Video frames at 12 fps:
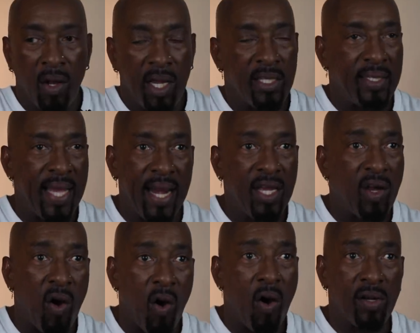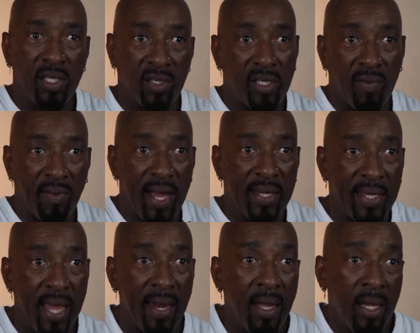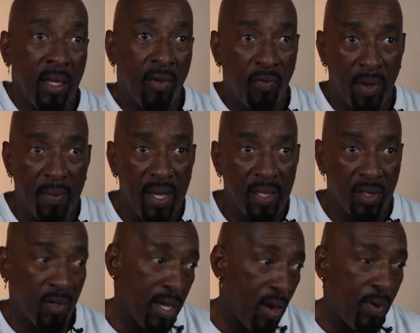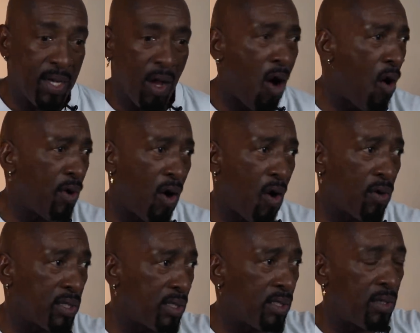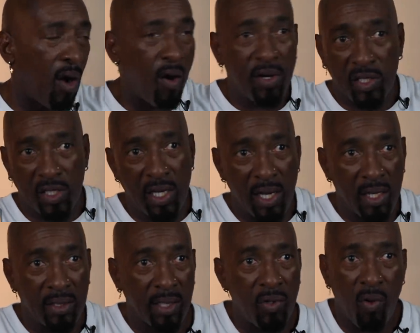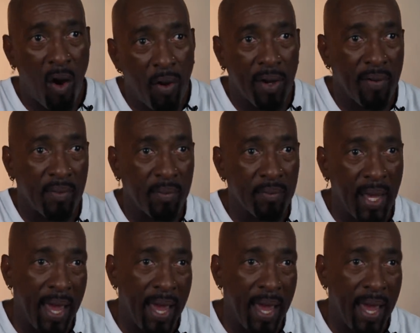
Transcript: his daddy cars and stuff like that. You feel me? So yeah, we all the Hawkins, all the sons. I knew all of